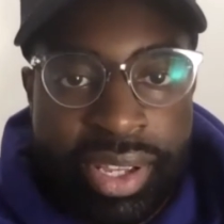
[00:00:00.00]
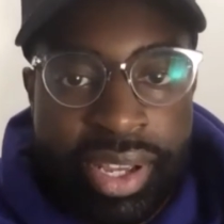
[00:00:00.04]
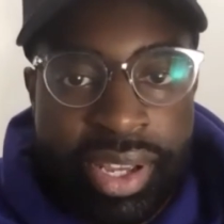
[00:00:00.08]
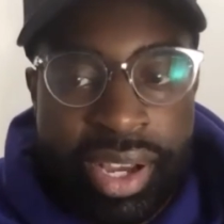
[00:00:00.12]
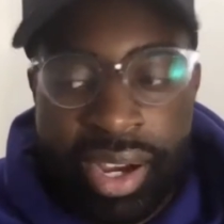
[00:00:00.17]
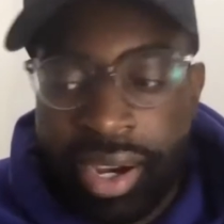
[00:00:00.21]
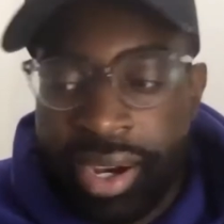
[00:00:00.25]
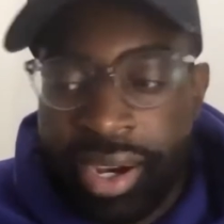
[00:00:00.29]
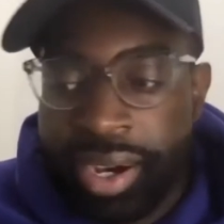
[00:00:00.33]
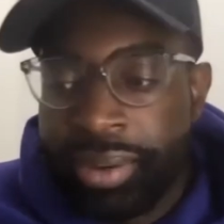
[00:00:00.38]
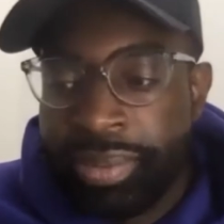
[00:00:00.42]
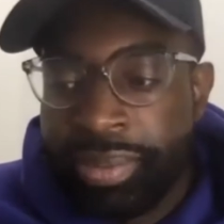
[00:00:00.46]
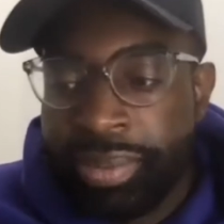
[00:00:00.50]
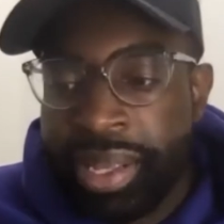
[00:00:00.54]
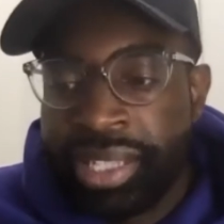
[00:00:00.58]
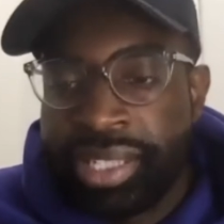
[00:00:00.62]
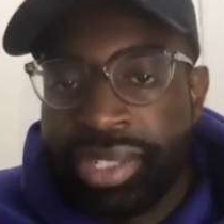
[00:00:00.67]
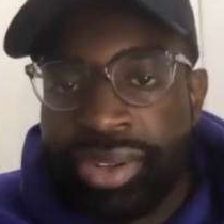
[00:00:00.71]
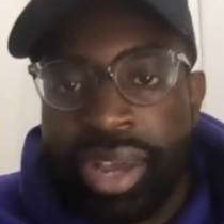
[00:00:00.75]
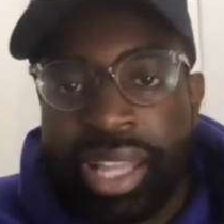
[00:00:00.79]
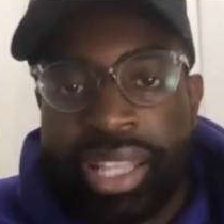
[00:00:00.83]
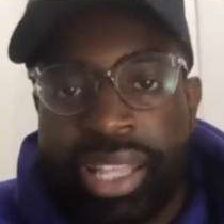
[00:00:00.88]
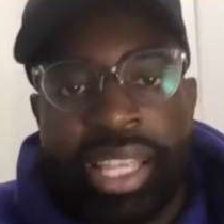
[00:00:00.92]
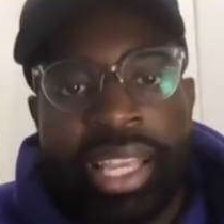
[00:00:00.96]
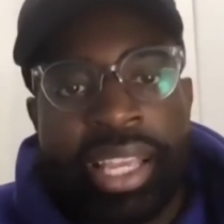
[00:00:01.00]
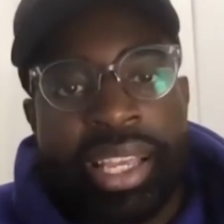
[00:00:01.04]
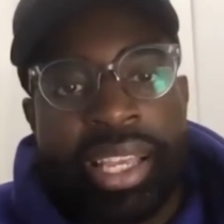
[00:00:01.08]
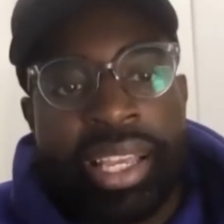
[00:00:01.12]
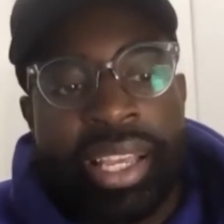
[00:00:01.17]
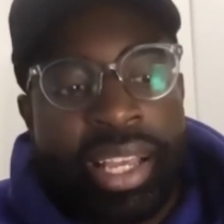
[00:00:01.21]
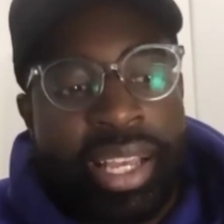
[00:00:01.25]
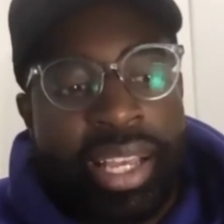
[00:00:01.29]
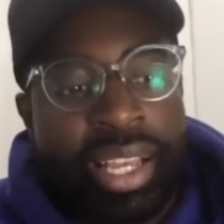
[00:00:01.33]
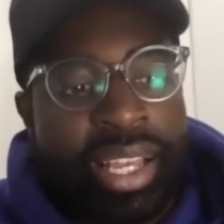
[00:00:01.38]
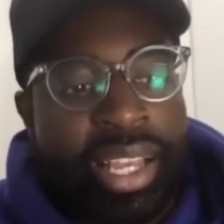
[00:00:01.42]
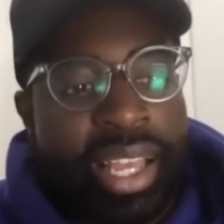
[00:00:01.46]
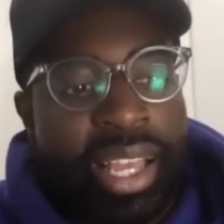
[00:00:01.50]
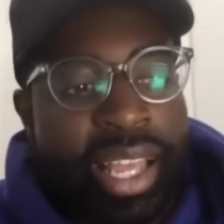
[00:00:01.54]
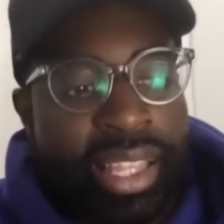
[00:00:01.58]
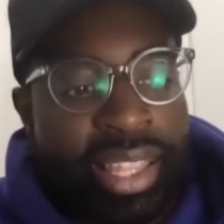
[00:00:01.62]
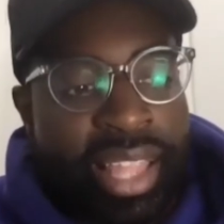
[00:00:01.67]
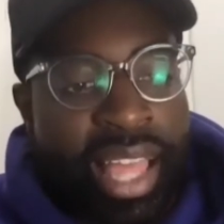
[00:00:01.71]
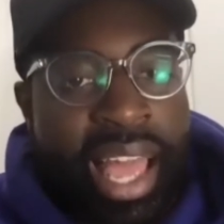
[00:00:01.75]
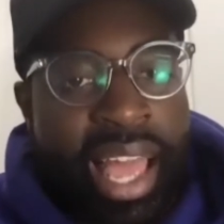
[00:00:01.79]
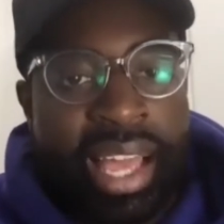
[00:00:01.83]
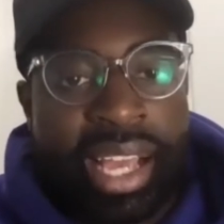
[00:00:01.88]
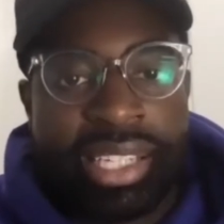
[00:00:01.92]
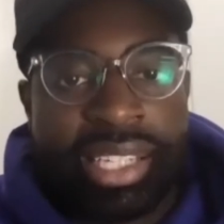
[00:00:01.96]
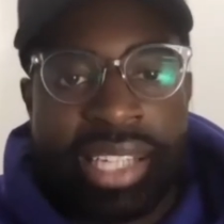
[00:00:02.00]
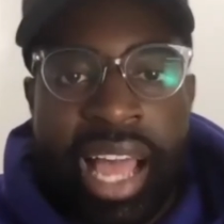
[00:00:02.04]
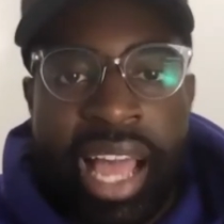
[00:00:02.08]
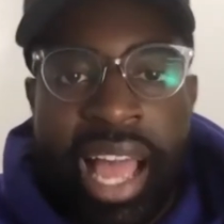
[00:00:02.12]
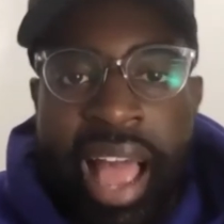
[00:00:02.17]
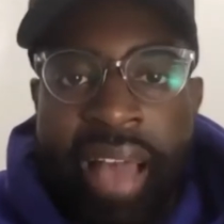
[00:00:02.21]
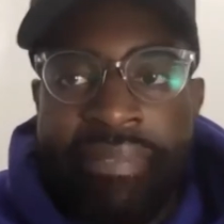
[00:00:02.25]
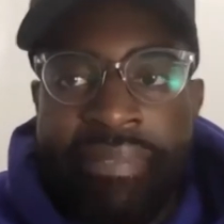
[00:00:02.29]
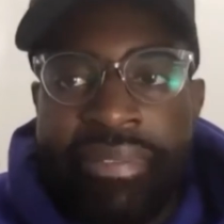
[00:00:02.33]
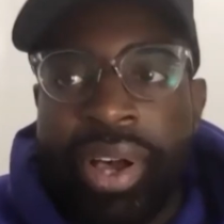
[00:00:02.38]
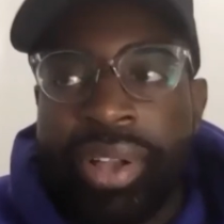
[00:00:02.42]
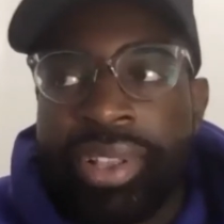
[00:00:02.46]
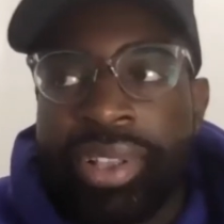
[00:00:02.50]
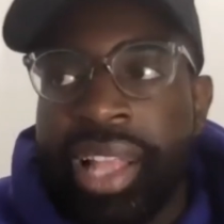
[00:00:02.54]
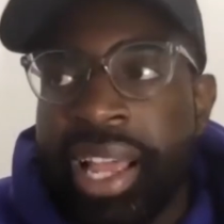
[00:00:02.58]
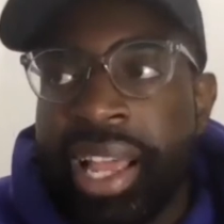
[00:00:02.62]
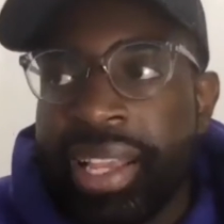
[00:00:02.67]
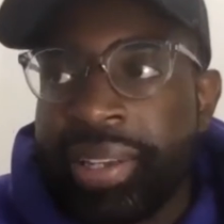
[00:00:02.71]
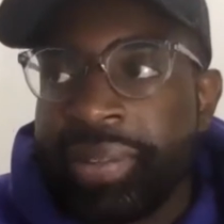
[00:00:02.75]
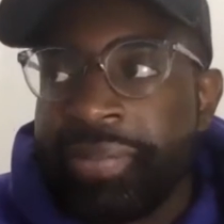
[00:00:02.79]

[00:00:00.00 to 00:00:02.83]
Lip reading: And so I think that, because I felt like